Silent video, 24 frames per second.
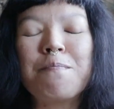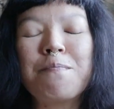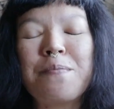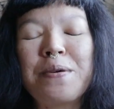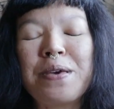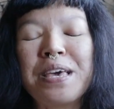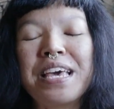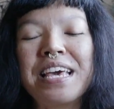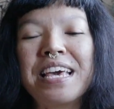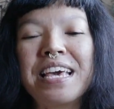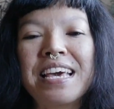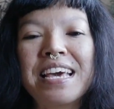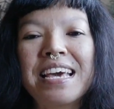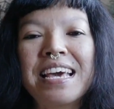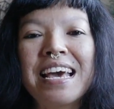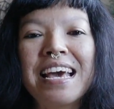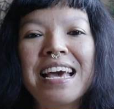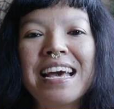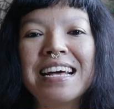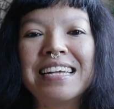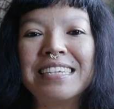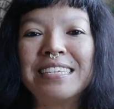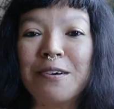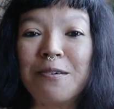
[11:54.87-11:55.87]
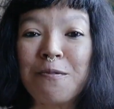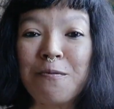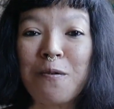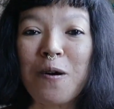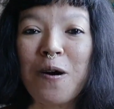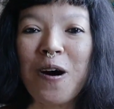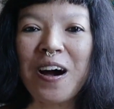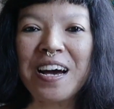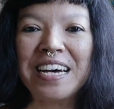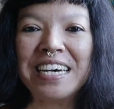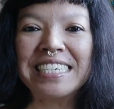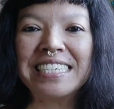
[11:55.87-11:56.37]
be the
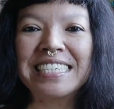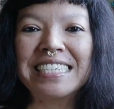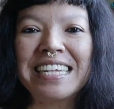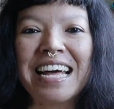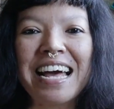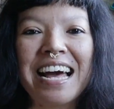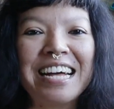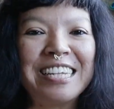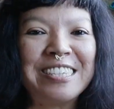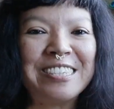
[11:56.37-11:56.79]
voice,